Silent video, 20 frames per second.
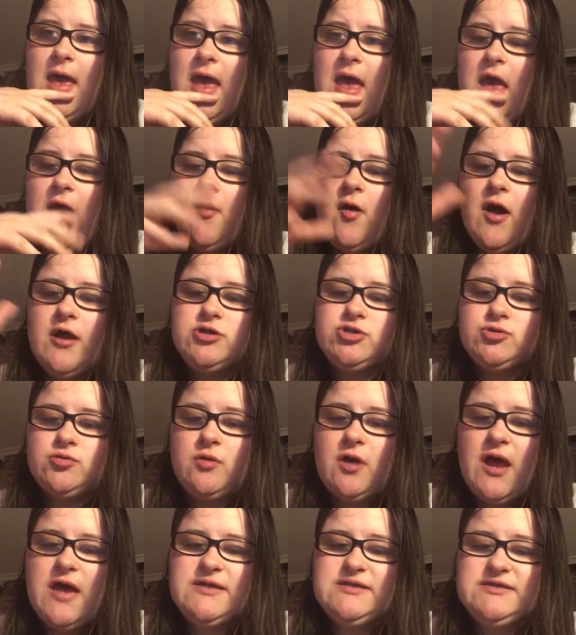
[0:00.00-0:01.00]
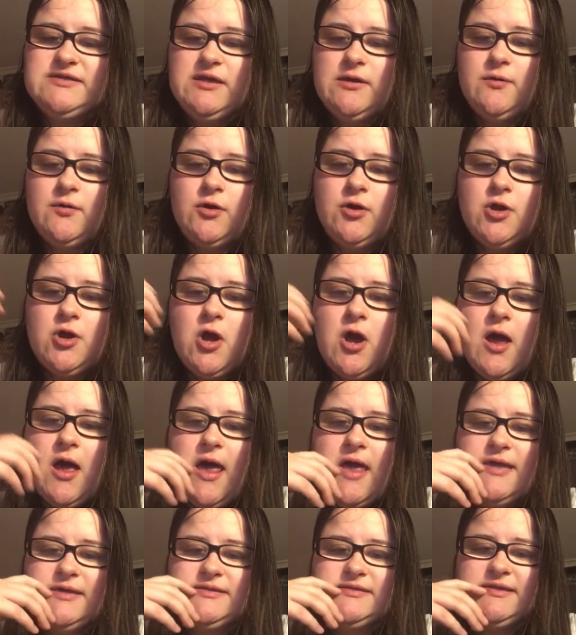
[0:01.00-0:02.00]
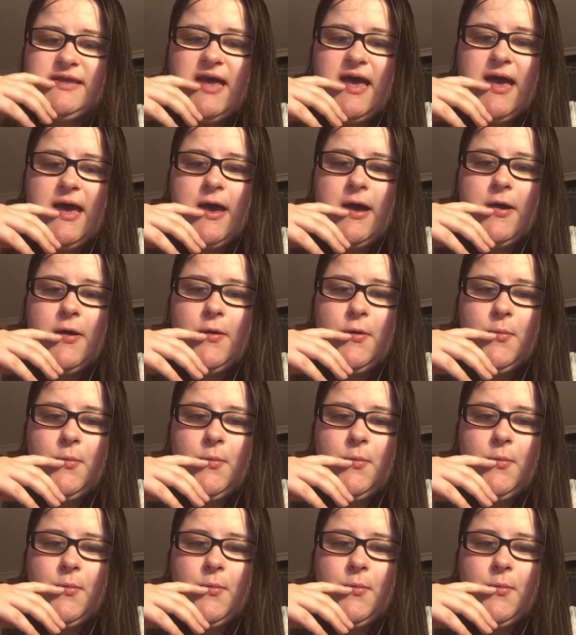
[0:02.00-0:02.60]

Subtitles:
And I try to tell you guys that